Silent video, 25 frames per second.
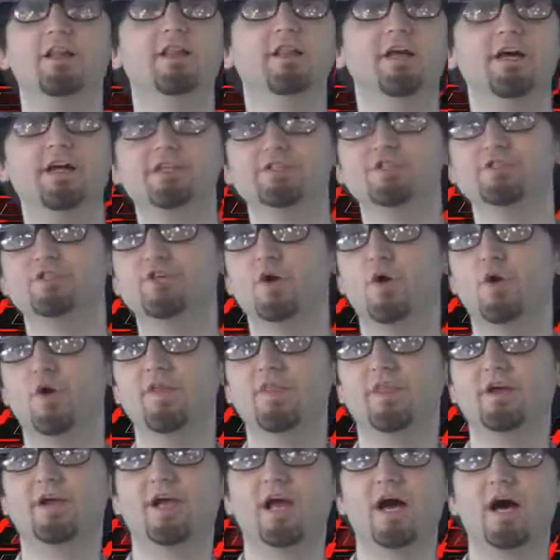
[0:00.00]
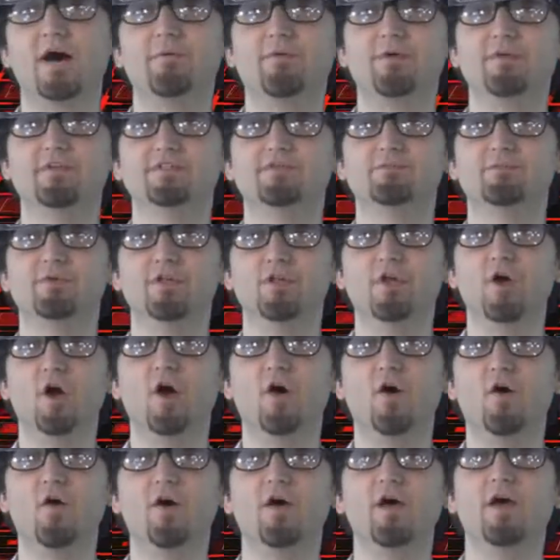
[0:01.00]
Let us know in the comments
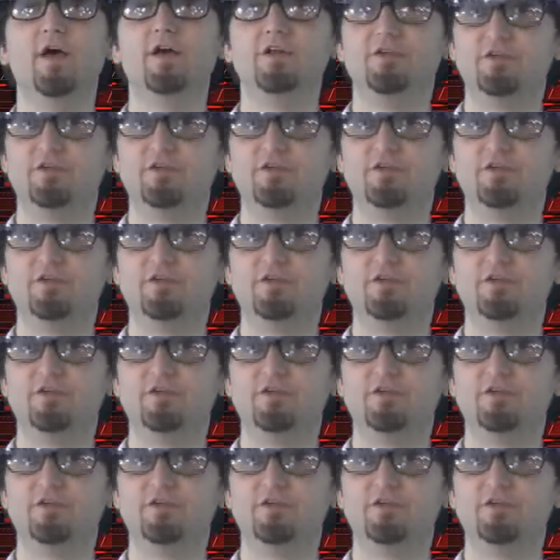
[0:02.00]
below,